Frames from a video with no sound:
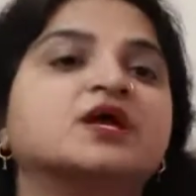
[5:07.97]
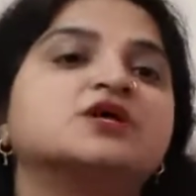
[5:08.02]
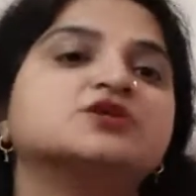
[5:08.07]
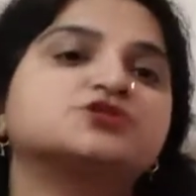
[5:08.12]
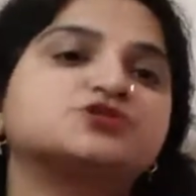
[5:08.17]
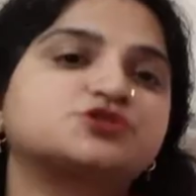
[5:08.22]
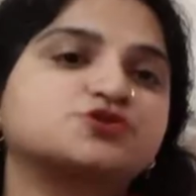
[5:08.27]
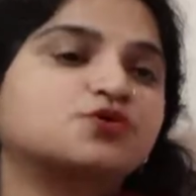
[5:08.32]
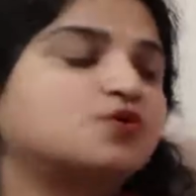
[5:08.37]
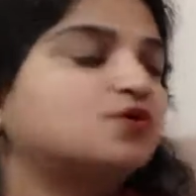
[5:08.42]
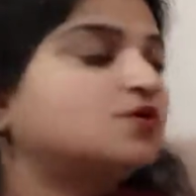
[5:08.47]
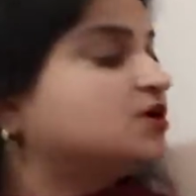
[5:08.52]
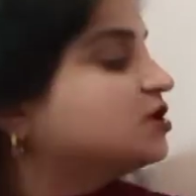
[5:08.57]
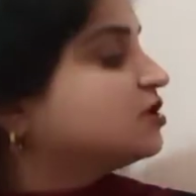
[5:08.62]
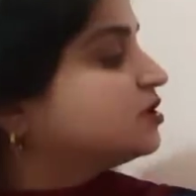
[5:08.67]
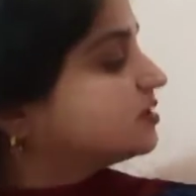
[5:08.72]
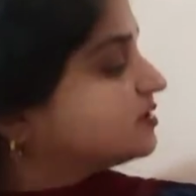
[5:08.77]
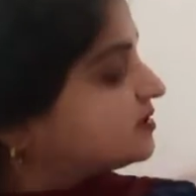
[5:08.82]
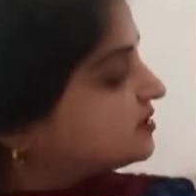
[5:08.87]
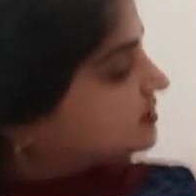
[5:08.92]
So
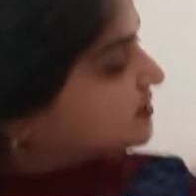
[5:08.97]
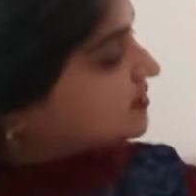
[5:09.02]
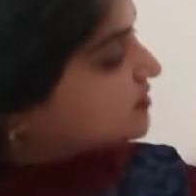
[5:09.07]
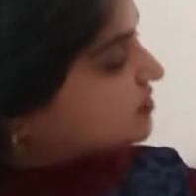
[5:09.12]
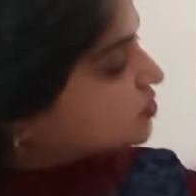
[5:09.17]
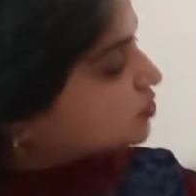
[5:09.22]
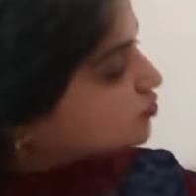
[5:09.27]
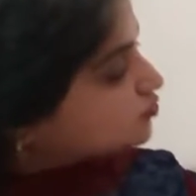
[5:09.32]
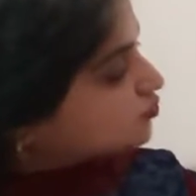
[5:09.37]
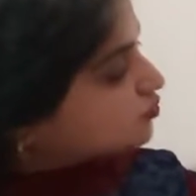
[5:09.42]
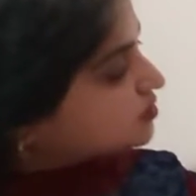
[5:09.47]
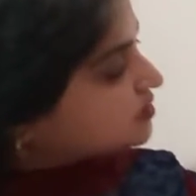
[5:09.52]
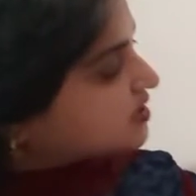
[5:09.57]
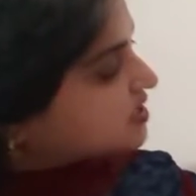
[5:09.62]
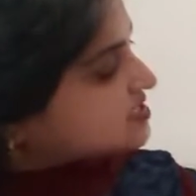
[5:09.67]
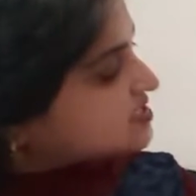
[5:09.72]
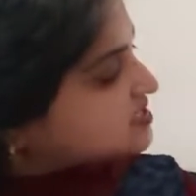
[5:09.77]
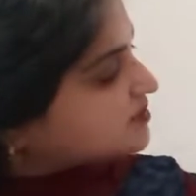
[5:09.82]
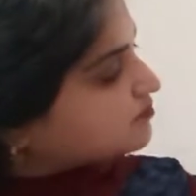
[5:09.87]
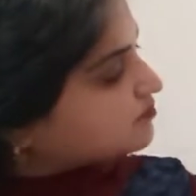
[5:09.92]
through
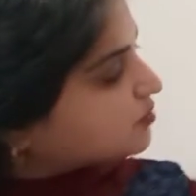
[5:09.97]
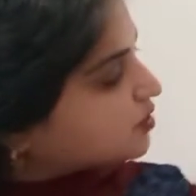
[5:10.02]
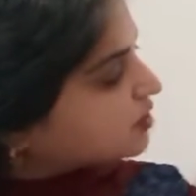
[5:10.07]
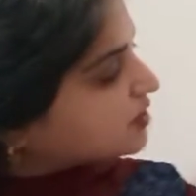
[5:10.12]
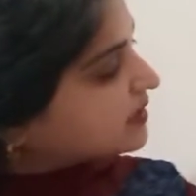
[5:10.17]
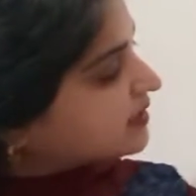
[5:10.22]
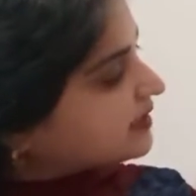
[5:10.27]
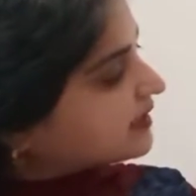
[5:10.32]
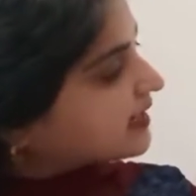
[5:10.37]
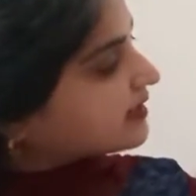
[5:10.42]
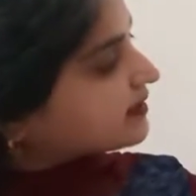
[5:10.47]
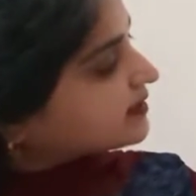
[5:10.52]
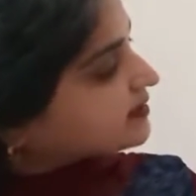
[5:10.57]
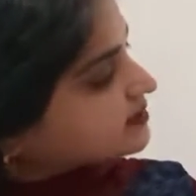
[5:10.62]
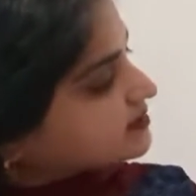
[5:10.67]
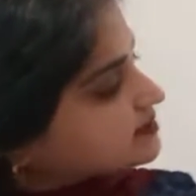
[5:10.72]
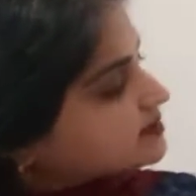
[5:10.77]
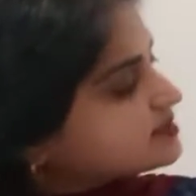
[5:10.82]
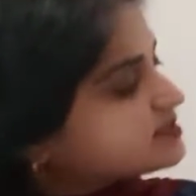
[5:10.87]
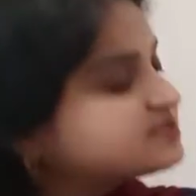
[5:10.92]
these symbolic
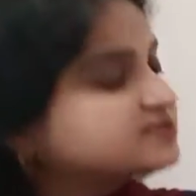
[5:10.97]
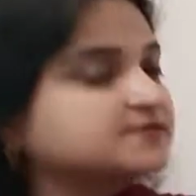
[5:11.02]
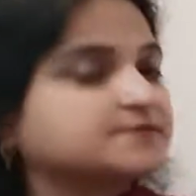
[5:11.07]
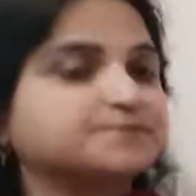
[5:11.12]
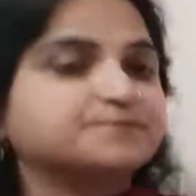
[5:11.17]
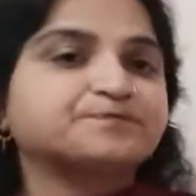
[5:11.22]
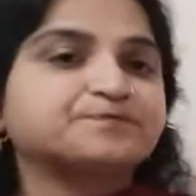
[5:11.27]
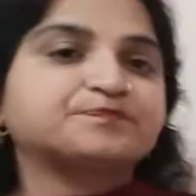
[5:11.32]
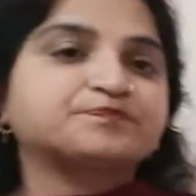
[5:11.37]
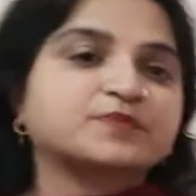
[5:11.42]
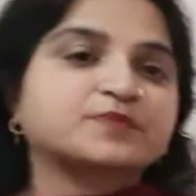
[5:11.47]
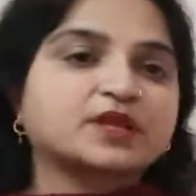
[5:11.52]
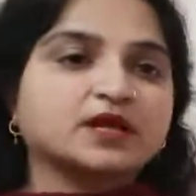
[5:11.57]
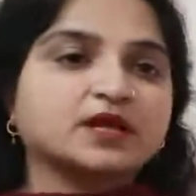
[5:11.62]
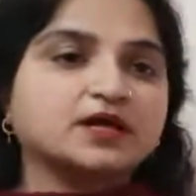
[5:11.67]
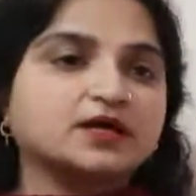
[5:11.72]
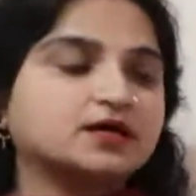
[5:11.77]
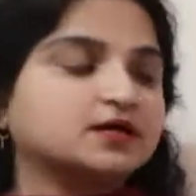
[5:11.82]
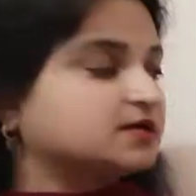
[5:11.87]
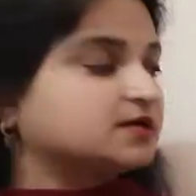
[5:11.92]
characters,
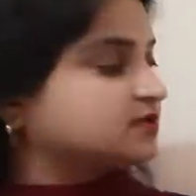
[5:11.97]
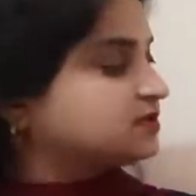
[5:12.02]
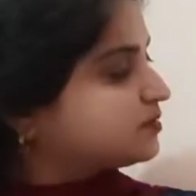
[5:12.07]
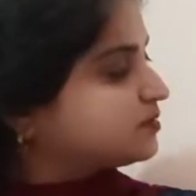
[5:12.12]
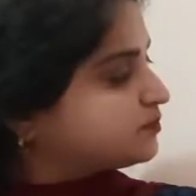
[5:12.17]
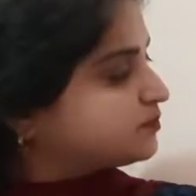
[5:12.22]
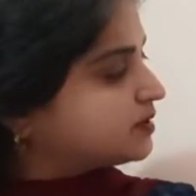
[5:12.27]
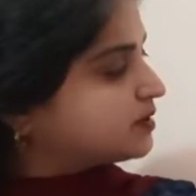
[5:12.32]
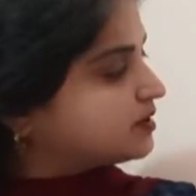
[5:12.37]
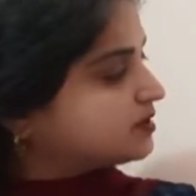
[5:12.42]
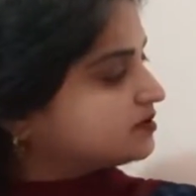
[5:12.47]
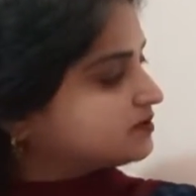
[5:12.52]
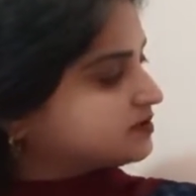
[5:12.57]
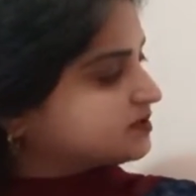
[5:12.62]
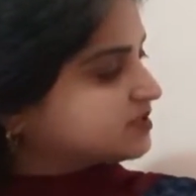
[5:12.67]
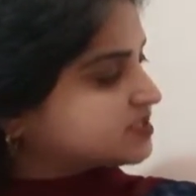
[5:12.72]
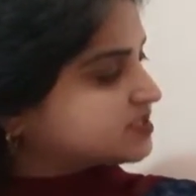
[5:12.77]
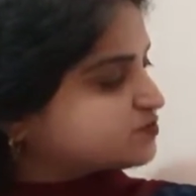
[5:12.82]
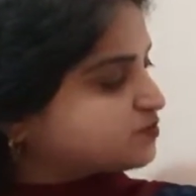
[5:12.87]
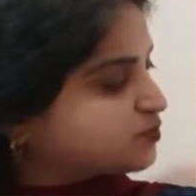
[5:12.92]

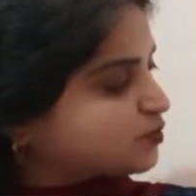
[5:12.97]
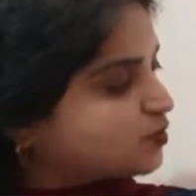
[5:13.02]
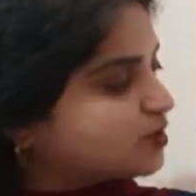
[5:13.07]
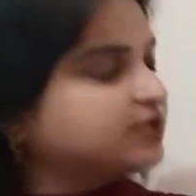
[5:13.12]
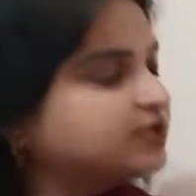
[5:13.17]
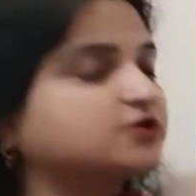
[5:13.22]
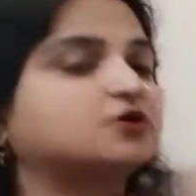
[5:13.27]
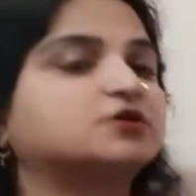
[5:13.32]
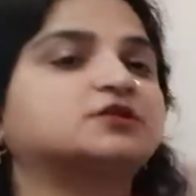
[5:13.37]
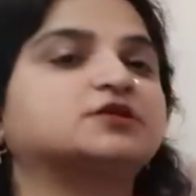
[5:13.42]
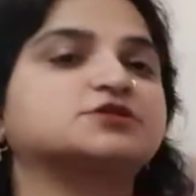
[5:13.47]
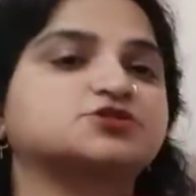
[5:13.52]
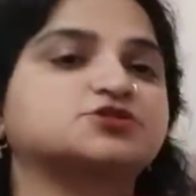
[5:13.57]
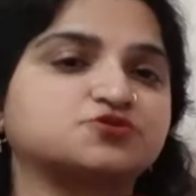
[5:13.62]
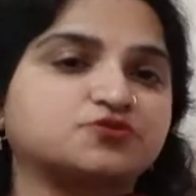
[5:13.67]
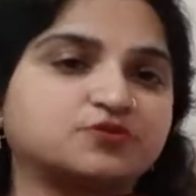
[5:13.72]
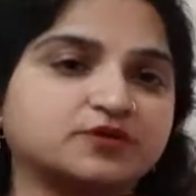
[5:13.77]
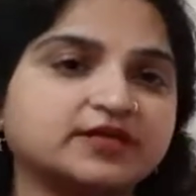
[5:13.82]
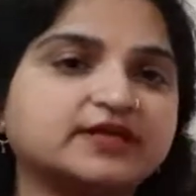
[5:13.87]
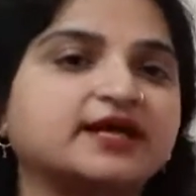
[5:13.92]
this poet or the
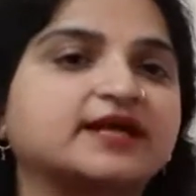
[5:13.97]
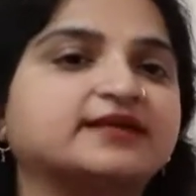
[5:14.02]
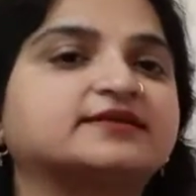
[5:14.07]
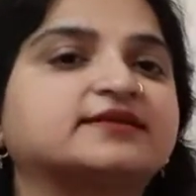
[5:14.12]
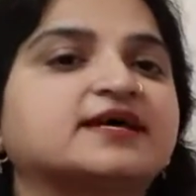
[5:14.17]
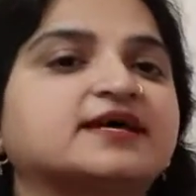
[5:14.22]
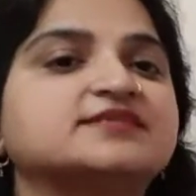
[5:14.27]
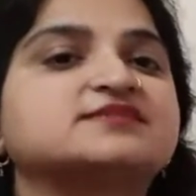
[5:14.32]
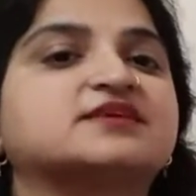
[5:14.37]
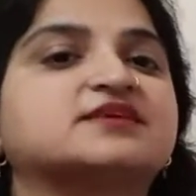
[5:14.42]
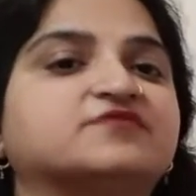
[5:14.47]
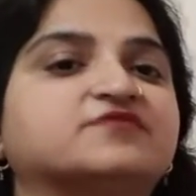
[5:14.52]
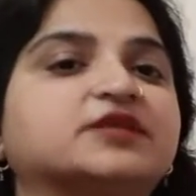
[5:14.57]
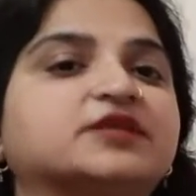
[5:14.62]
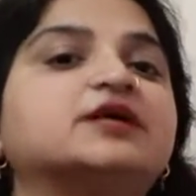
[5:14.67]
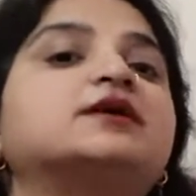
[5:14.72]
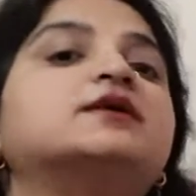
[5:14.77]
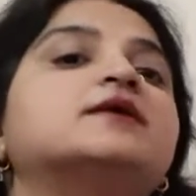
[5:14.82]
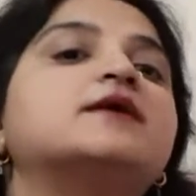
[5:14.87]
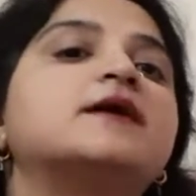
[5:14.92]
story writer has
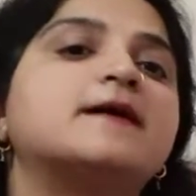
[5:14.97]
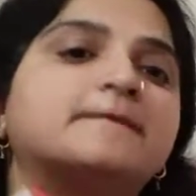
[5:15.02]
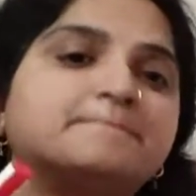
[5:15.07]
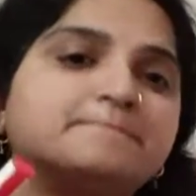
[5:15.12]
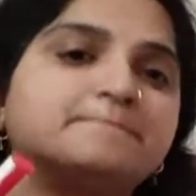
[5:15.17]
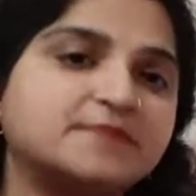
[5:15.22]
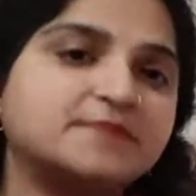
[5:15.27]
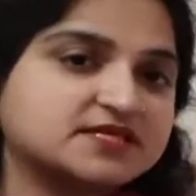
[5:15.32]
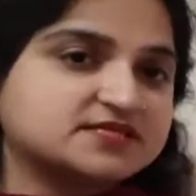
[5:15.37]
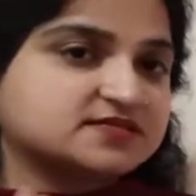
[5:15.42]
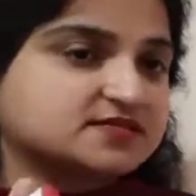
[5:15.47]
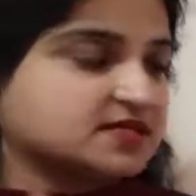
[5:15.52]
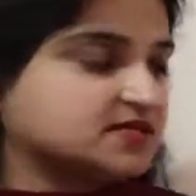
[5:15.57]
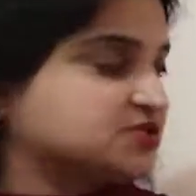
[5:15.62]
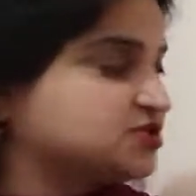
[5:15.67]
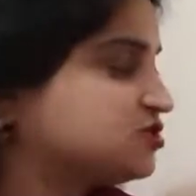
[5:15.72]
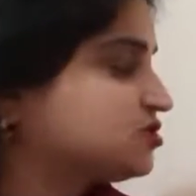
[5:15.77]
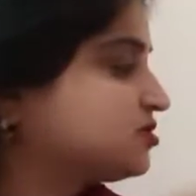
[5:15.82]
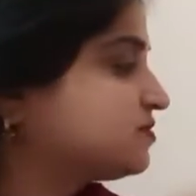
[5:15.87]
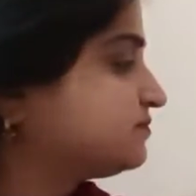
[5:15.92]
given a
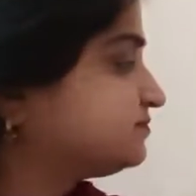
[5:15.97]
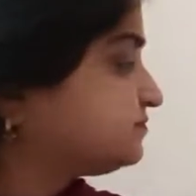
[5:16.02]
message.